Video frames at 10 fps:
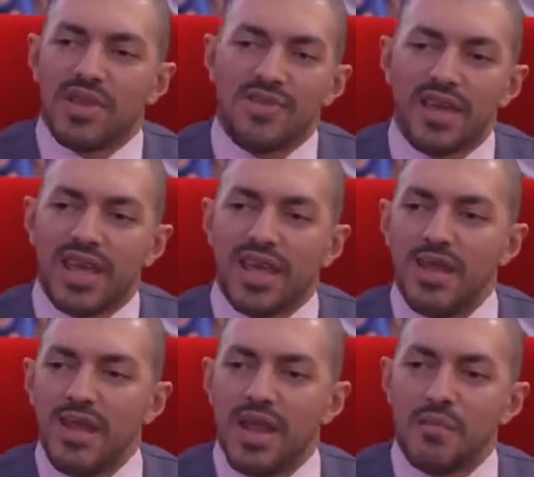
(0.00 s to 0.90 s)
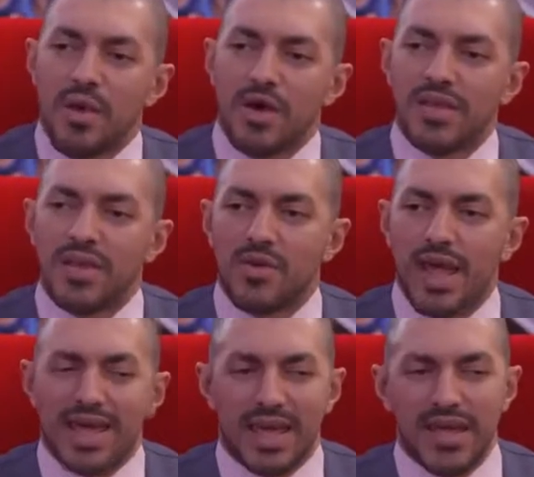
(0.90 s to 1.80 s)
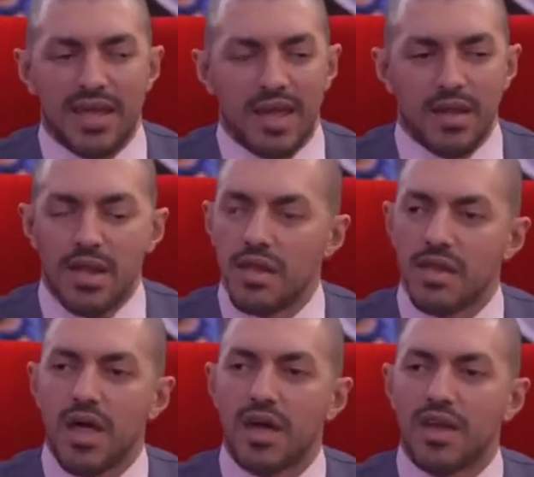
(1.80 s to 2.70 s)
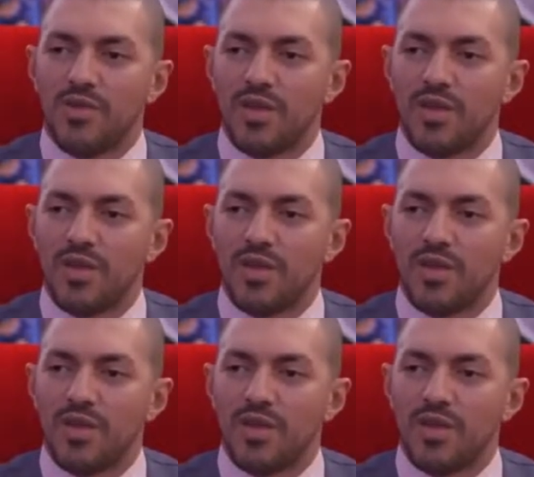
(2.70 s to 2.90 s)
even like in boxing or like in soccer,